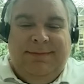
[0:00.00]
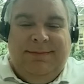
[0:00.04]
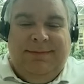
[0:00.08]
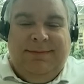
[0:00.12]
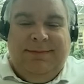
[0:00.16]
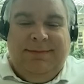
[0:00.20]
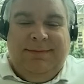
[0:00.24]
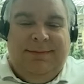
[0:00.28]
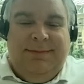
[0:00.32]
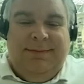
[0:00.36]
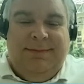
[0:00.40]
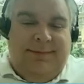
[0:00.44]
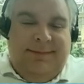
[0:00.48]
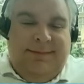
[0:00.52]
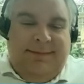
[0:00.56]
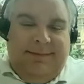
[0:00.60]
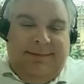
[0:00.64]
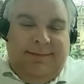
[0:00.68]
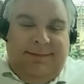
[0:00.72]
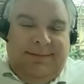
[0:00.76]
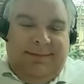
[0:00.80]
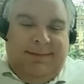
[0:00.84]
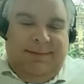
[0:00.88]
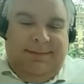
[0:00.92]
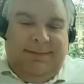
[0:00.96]

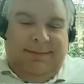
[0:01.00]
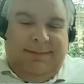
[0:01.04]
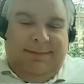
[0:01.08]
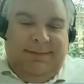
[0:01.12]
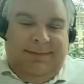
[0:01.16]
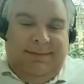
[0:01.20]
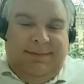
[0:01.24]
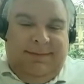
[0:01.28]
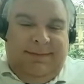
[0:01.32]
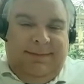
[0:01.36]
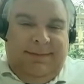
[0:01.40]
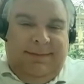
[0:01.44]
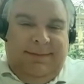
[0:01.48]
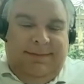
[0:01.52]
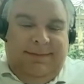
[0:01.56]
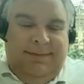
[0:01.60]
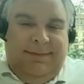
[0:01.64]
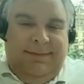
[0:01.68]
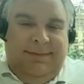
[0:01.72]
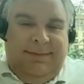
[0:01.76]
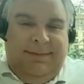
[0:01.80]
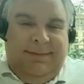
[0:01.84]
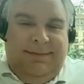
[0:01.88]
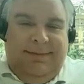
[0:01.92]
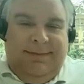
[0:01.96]

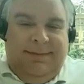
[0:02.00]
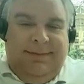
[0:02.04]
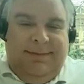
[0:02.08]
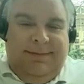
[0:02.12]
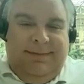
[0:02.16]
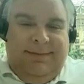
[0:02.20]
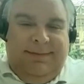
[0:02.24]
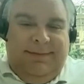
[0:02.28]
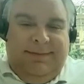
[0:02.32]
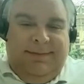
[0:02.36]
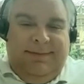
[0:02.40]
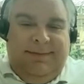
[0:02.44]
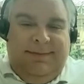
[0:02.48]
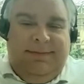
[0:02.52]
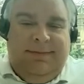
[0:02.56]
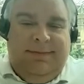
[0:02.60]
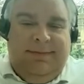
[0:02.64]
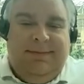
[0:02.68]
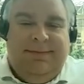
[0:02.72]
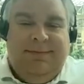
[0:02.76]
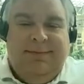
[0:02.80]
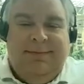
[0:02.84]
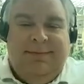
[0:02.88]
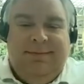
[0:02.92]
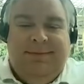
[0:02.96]

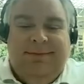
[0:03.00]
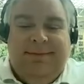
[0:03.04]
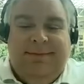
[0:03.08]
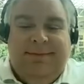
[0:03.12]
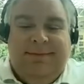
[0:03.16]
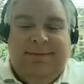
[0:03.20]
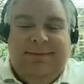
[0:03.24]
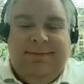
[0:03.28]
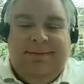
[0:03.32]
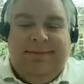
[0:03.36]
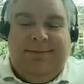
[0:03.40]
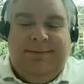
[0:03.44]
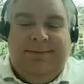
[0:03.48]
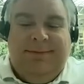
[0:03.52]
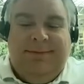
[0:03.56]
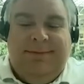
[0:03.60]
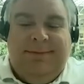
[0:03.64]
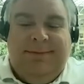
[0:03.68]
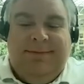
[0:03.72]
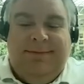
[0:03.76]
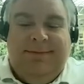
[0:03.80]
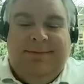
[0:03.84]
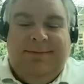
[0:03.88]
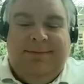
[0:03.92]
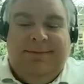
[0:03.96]

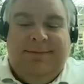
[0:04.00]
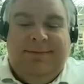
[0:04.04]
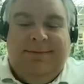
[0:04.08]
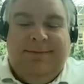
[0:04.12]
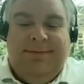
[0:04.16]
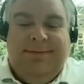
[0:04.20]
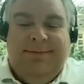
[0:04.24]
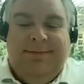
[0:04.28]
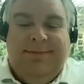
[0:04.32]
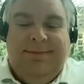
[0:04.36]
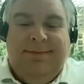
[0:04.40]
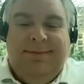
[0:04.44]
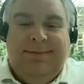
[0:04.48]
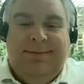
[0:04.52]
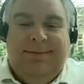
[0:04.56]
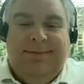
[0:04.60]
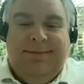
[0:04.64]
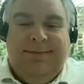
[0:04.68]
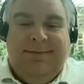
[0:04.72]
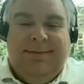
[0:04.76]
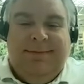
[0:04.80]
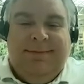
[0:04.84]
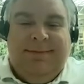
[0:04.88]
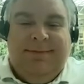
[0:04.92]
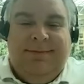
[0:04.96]

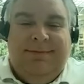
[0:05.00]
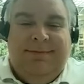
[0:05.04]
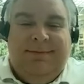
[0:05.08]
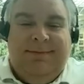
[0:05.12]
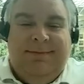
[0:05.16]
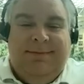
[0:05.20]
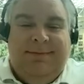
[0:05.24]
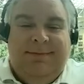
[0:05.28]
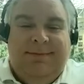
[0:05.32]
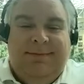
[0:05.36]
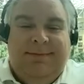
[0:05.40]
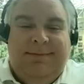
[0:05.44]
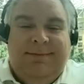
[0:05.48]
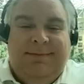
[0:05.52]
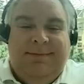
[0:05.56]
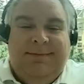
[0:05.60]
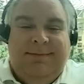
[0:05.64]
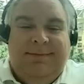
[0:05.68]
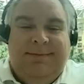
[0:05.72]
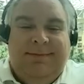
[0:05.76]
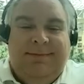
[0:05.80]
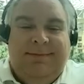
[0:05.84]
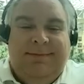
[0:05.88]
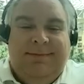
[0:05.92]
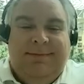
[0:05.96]

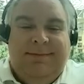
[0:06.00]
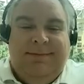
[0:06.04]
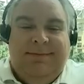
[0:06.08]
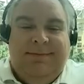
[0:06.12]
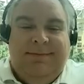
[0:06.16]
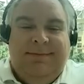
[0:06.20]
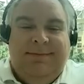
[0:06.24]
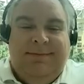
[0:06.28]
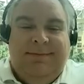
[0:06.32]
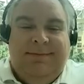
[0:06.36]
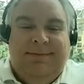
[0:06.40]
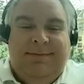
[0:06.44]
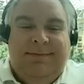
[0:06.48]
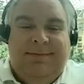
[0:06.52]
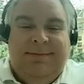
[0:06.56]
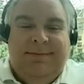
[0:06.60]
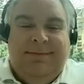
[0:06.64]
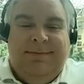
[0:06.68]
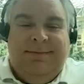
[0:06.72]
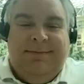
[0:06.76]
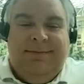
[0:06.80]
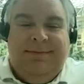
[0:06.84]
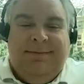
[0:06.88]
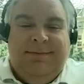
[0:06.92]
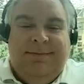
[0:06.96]

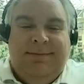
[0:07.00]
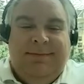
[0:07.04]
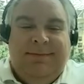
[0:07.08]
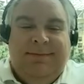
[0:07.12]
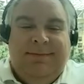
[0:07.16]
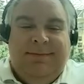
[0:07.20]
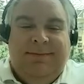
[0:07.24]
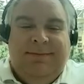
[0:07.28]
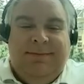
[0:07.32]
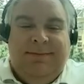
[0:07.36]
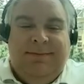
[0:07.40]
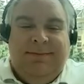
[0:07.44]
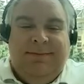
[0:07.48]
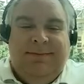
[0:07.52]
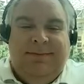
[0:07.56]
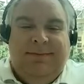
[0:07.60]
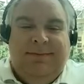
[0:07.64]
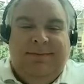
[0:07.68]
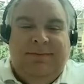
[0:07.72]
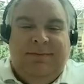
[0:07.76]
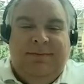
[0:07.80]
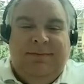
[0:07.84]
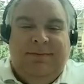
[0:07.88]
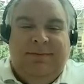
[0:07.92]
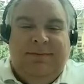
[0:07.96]
This person isn't speaking.